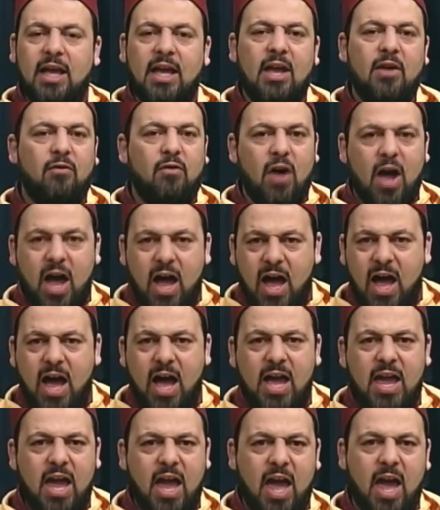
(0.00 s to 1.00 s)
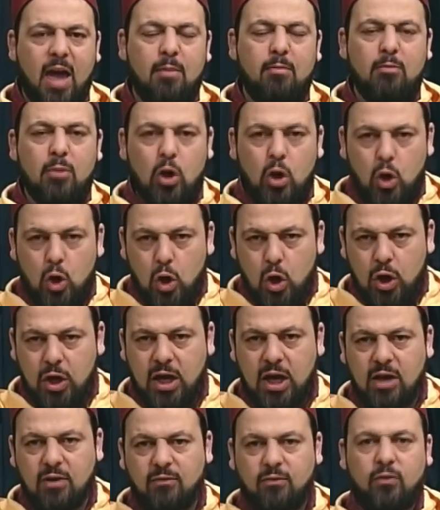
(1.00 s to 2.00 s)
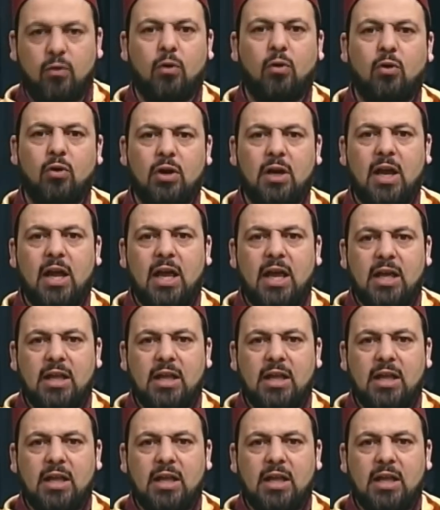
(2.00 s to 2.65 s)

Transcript: If I am looking for